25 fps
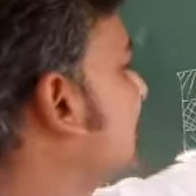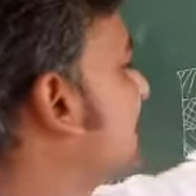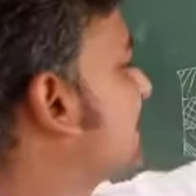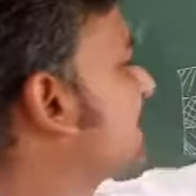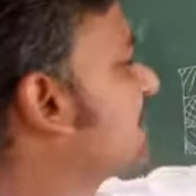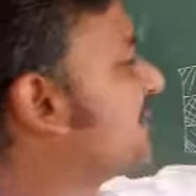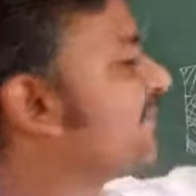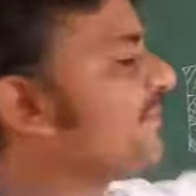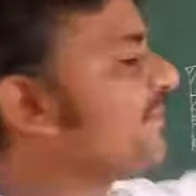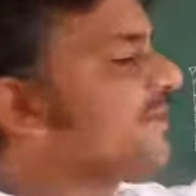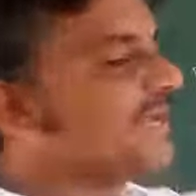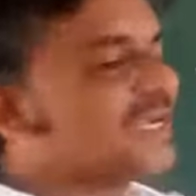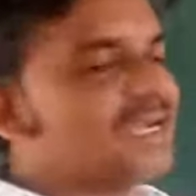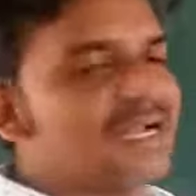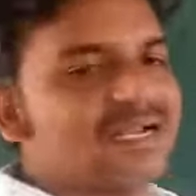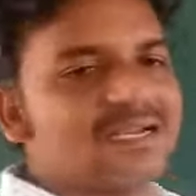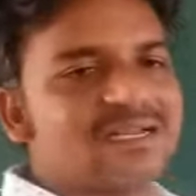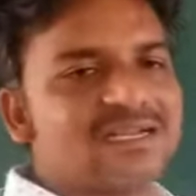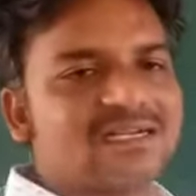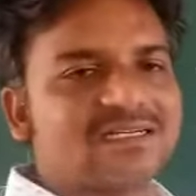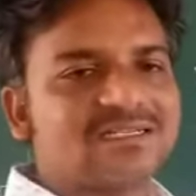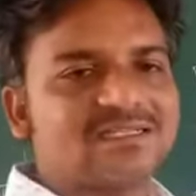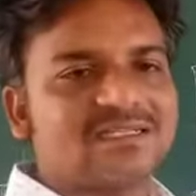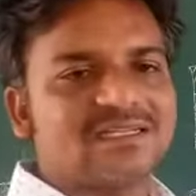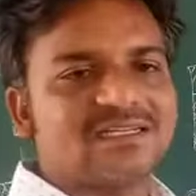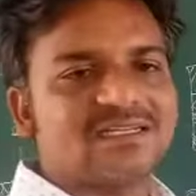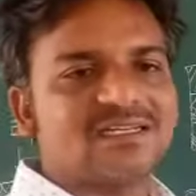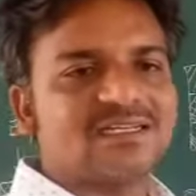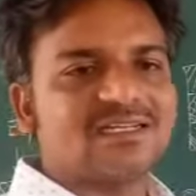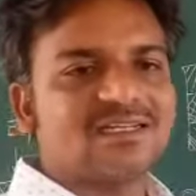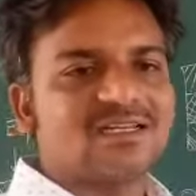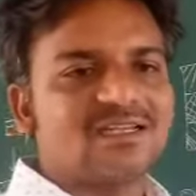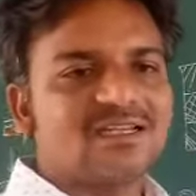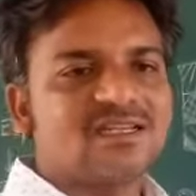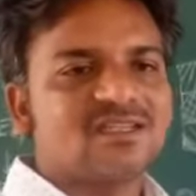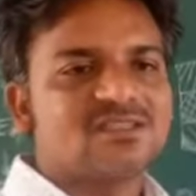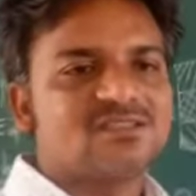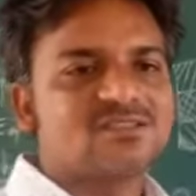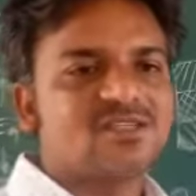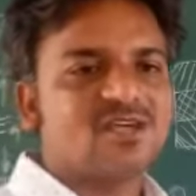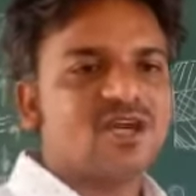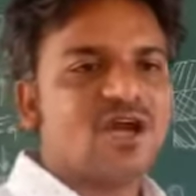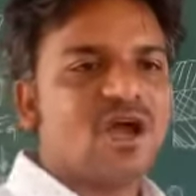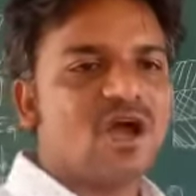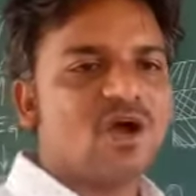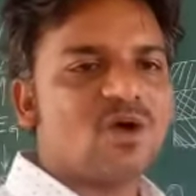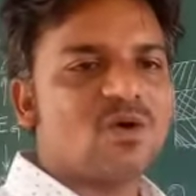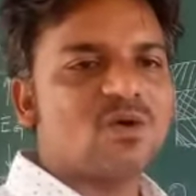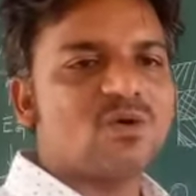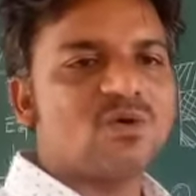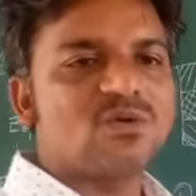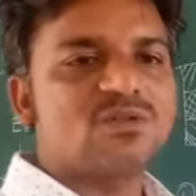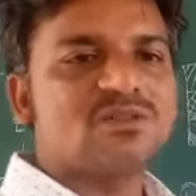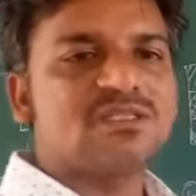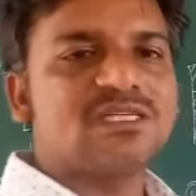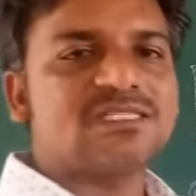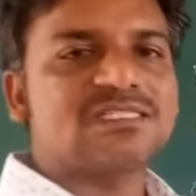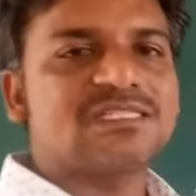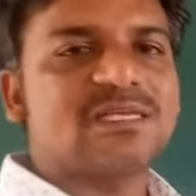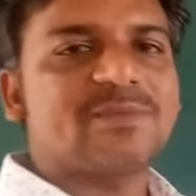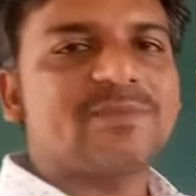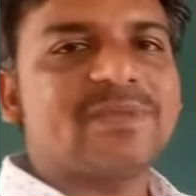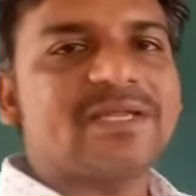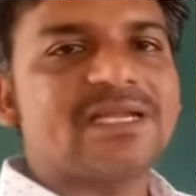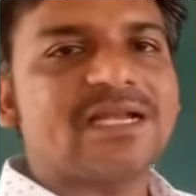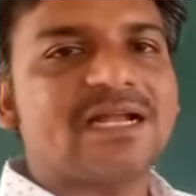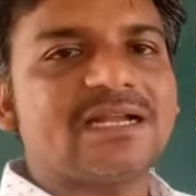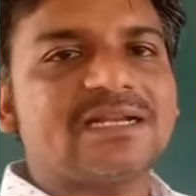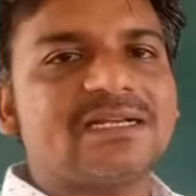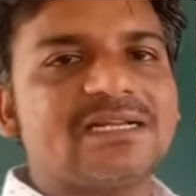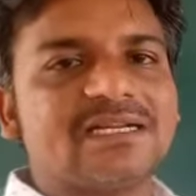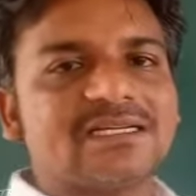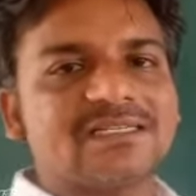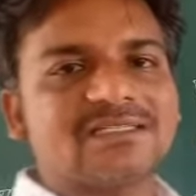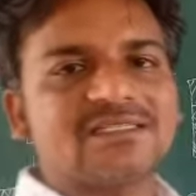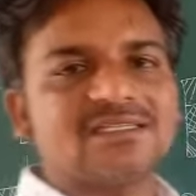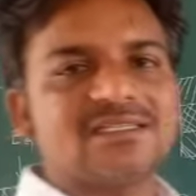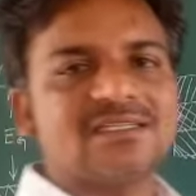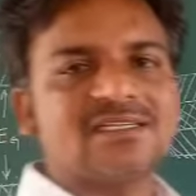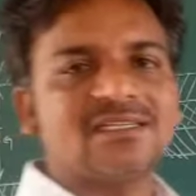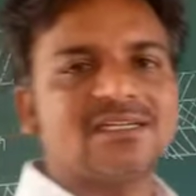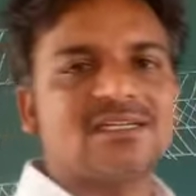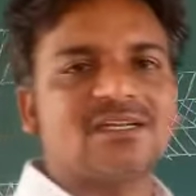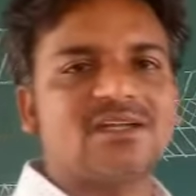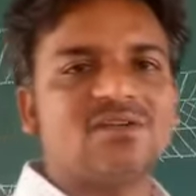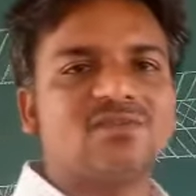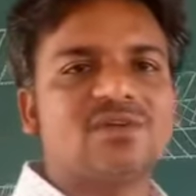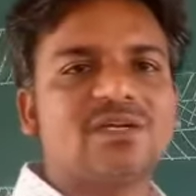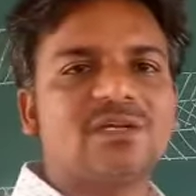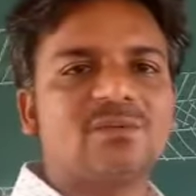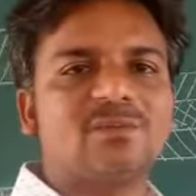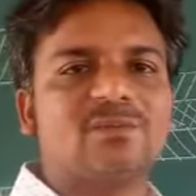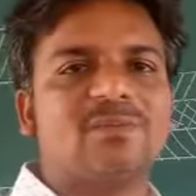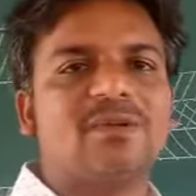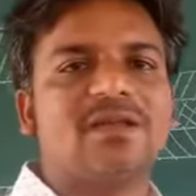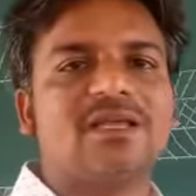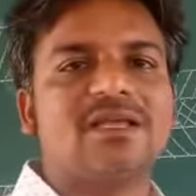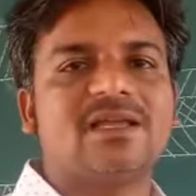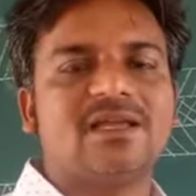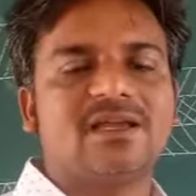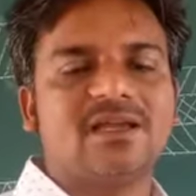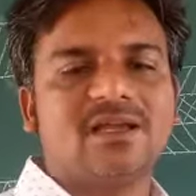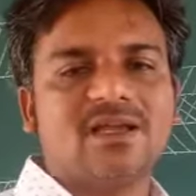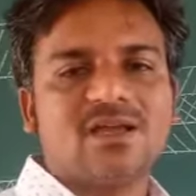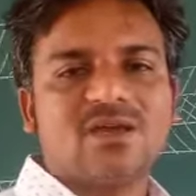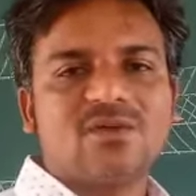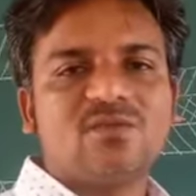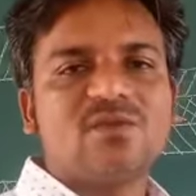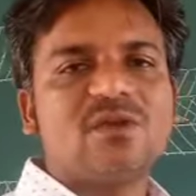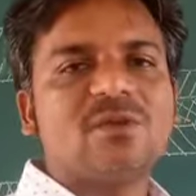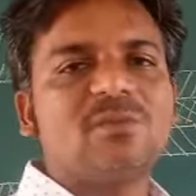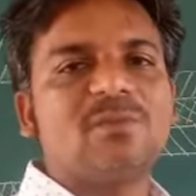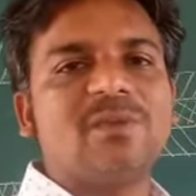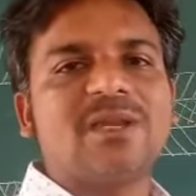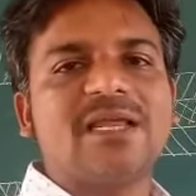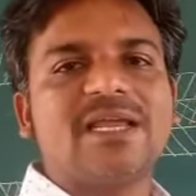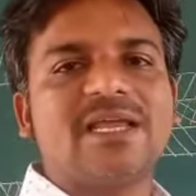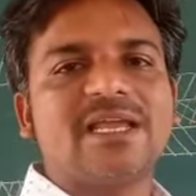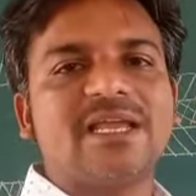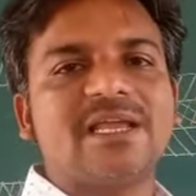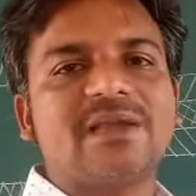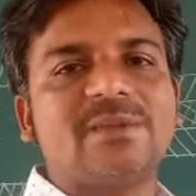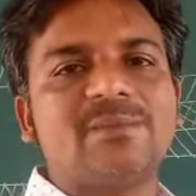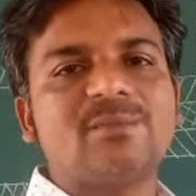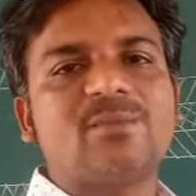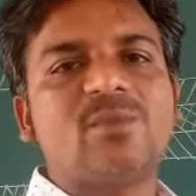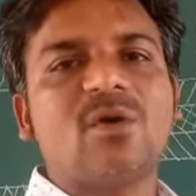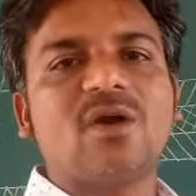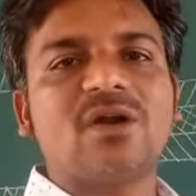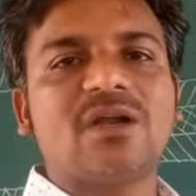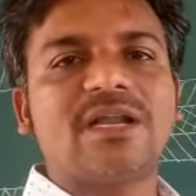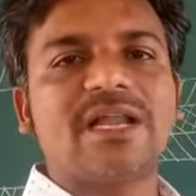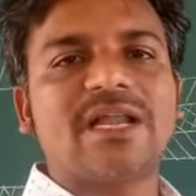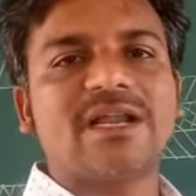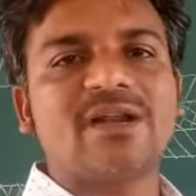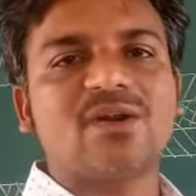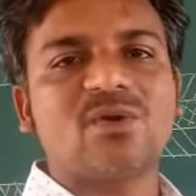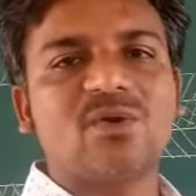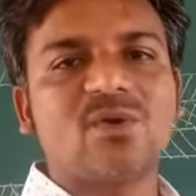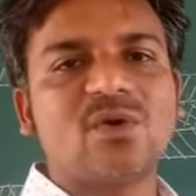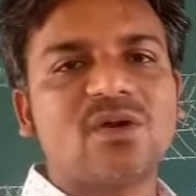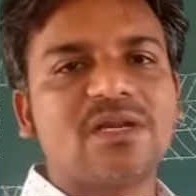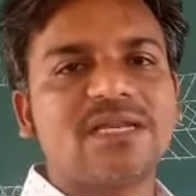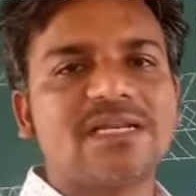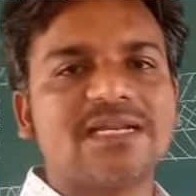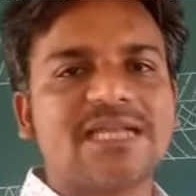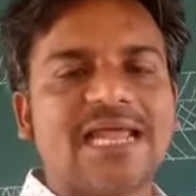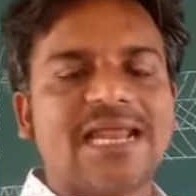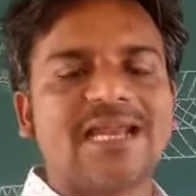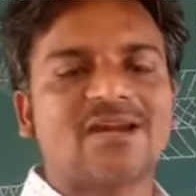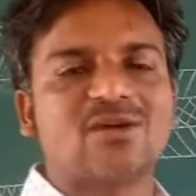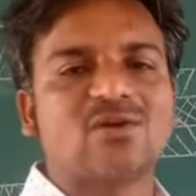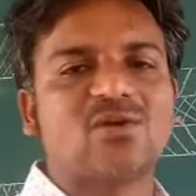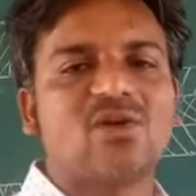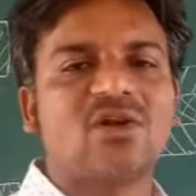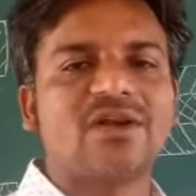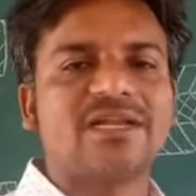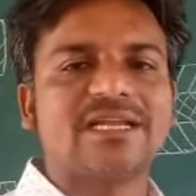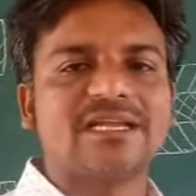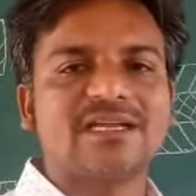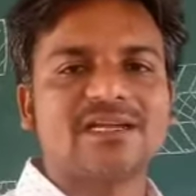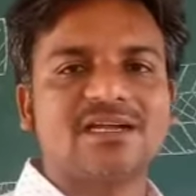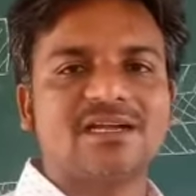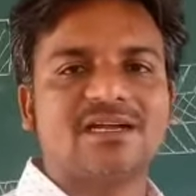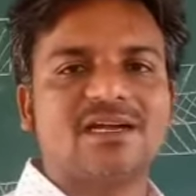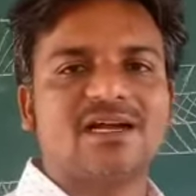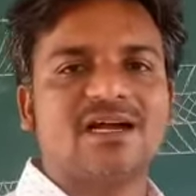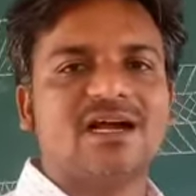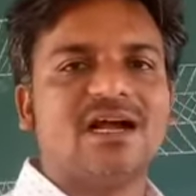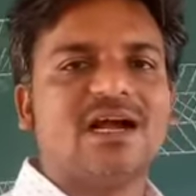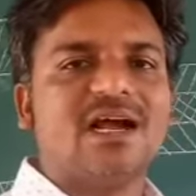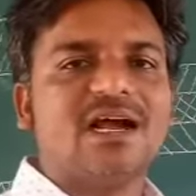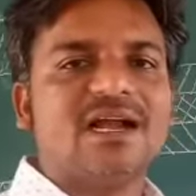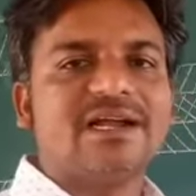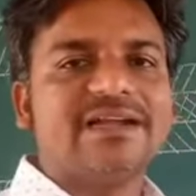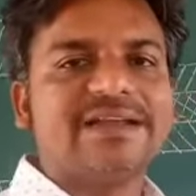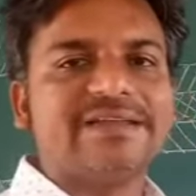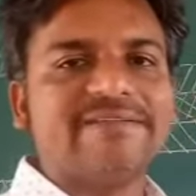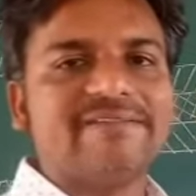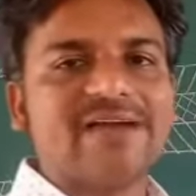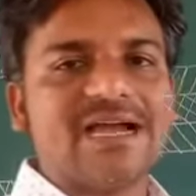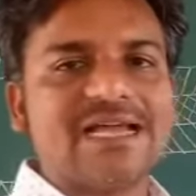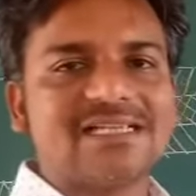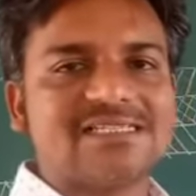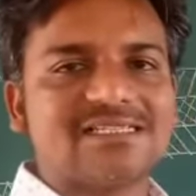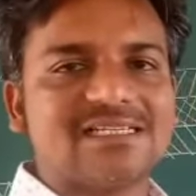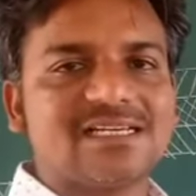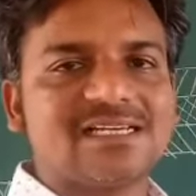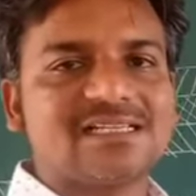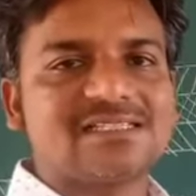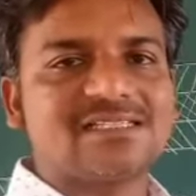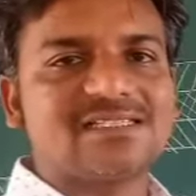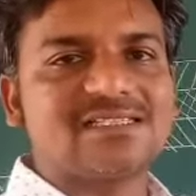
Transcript: semiconductor. So how the semiconductor will play an important role in electronic devices.